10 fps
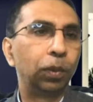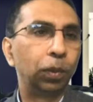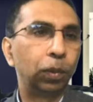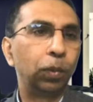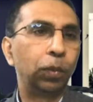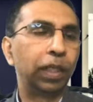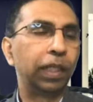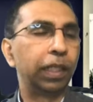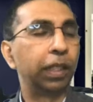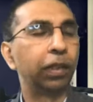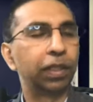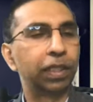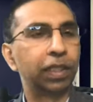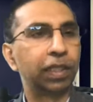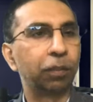who will he or
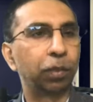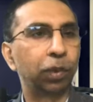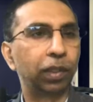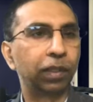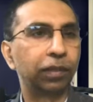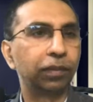she support?